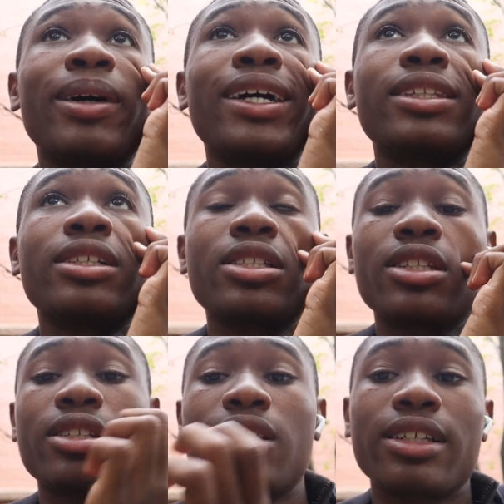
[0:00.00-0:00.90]
bad things
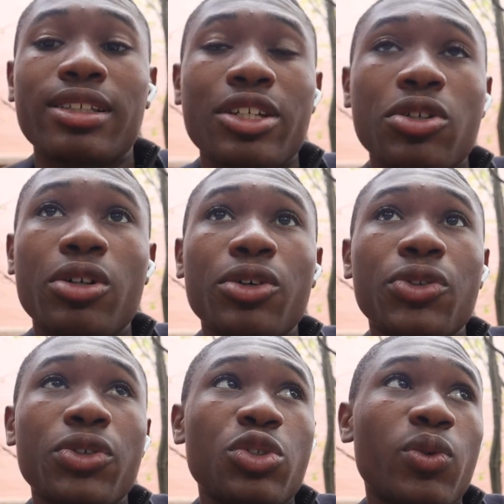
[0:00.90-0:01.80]
and the things that you go
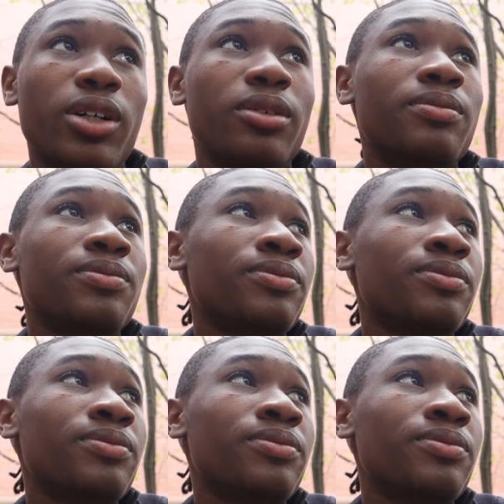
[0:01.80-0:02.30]
through as well.